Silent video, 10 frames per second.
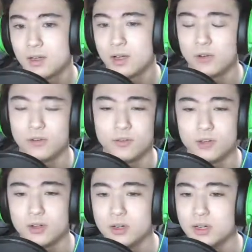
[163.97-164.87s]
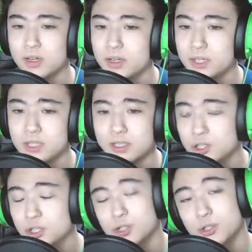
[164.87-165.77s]
However, next thing you
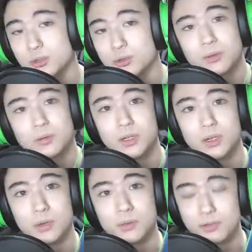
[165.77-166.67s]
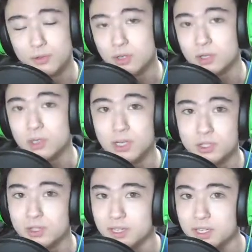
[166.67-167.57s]
should do before you
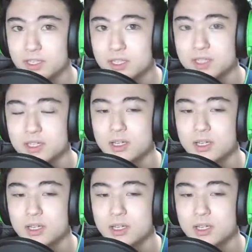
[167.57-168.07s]
enter the gates,